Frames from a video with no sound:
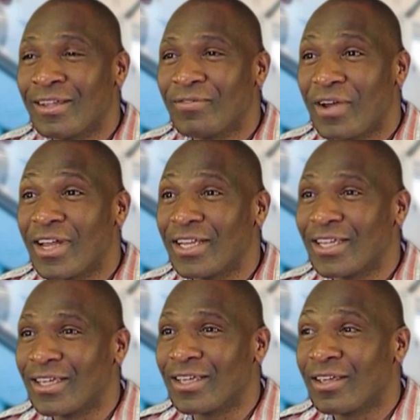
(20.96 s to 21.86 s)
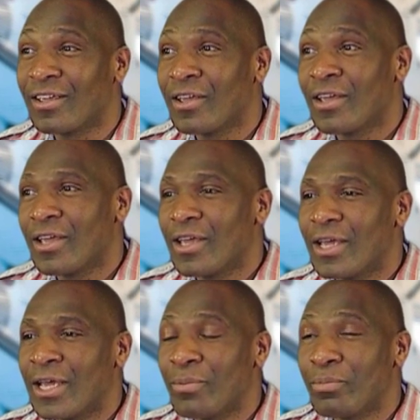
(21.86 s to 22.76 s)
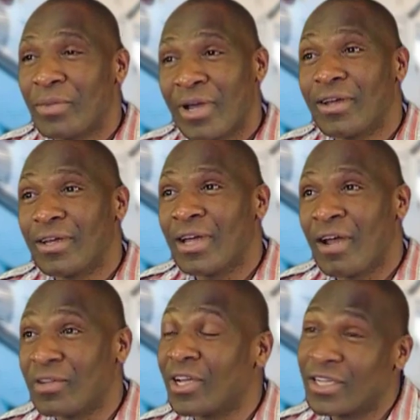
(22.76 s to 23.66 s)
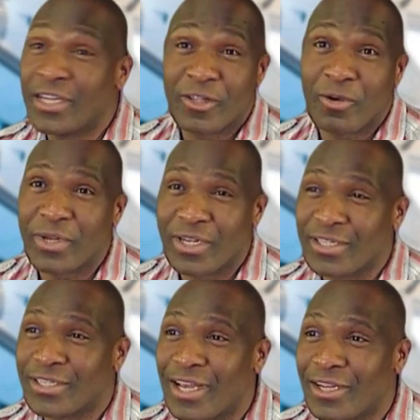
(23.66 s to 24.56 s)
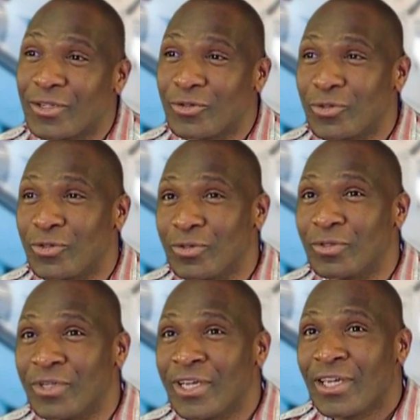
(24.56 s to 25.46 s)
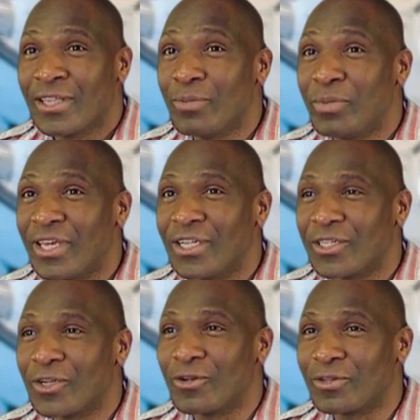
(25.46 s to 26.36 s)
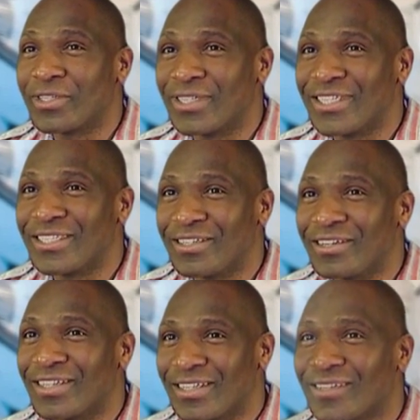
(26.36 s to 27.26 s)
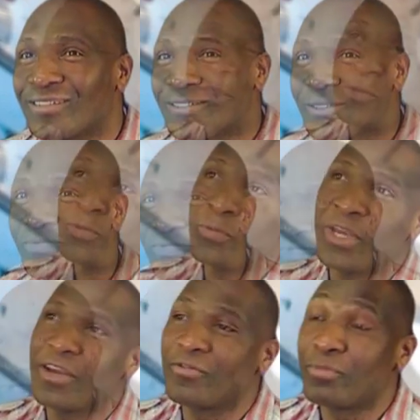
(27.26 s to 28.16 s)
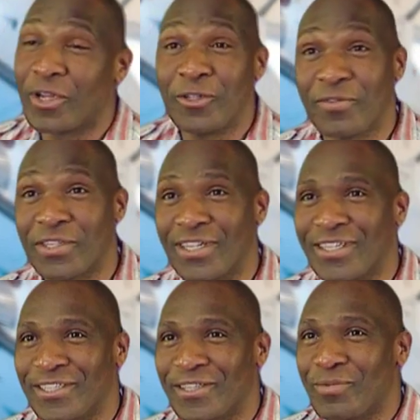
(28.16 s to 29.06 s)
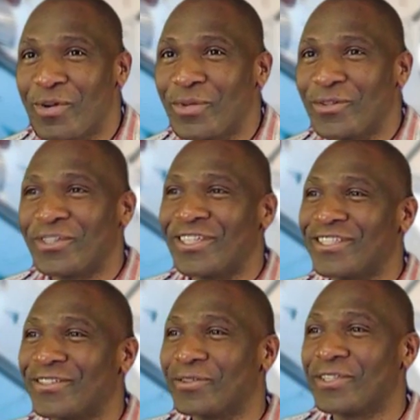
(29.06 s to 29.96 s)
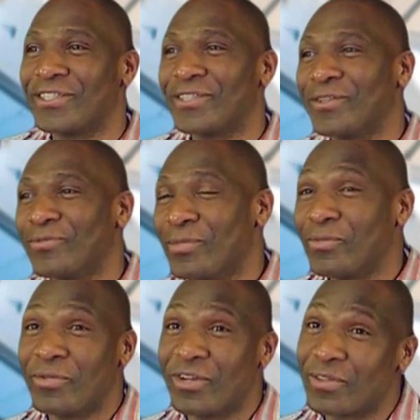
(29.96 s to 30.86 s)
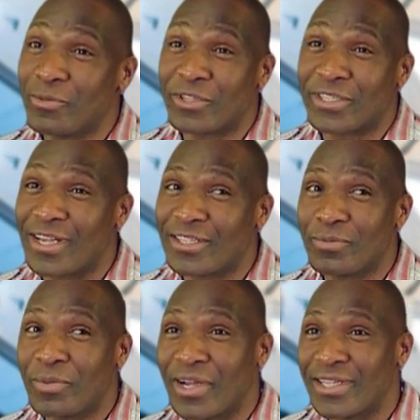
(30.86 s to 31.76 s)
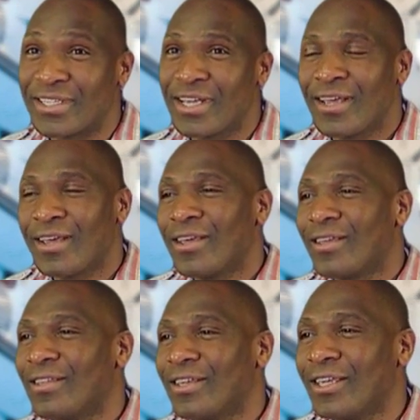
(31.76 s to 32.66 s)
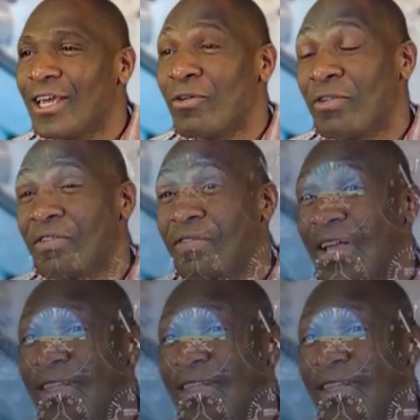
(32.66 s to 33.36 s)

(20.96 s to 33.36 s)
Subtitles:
finally, after attending the open days, I decided to do the BA in aeronautical engineering. We have brand new facilities at the moment, which is the one of the most exciting parts, the Airweather flight